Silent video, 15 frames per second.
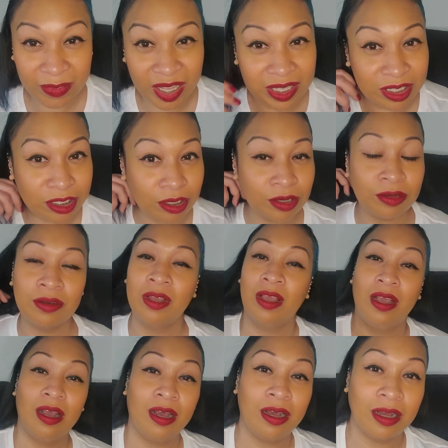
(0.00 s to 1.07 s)
So
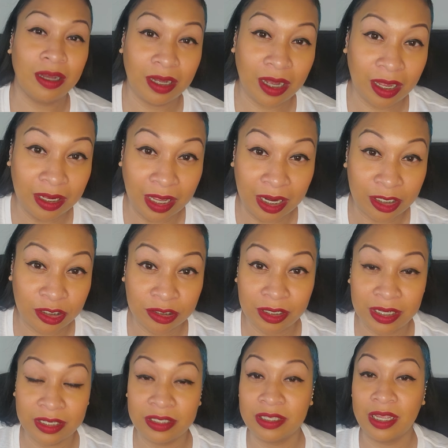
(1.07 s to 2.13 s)
a lot of
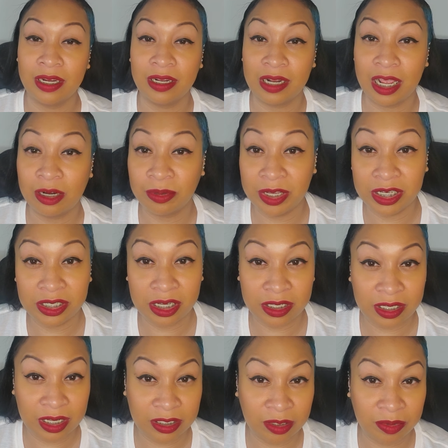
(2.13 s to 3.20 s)
trust and a lot of patience
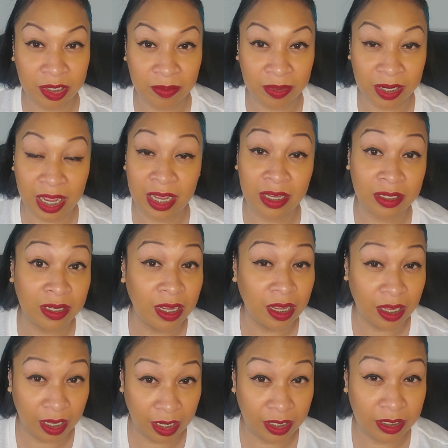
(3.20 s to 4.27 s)
has to be applied
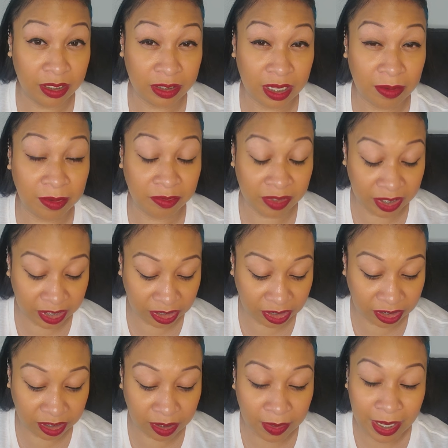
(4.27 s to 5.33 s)
in this type of
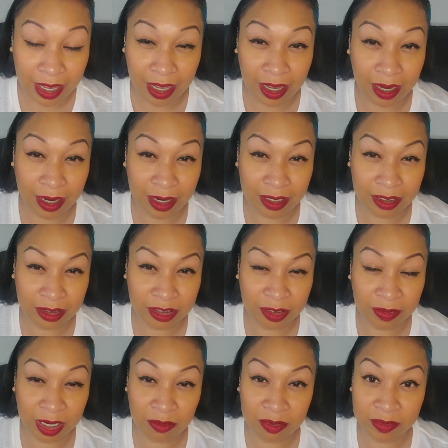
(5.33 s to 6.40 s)
relationship.
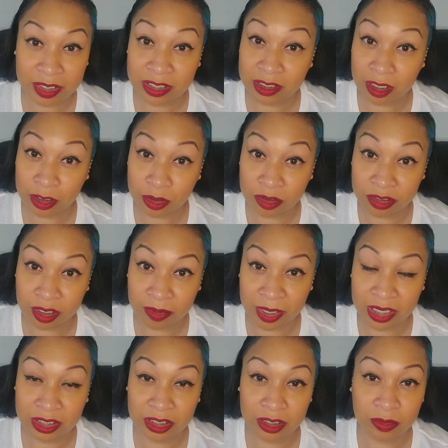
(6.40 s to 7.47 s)
Gemini woman is going to lose her
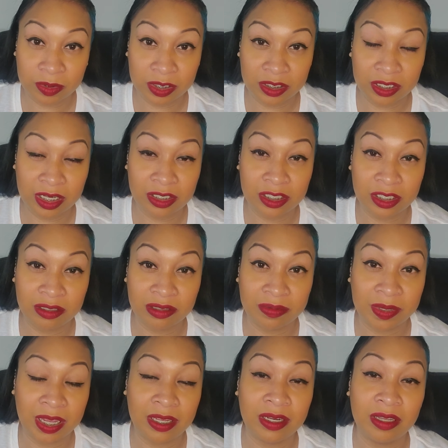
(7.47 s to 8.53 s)
patience with the Sagittarius
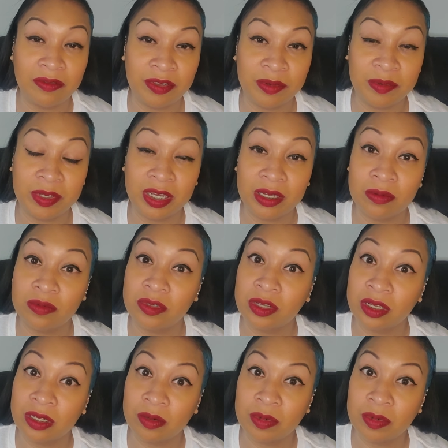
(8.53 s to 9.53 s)
man if he becomes a little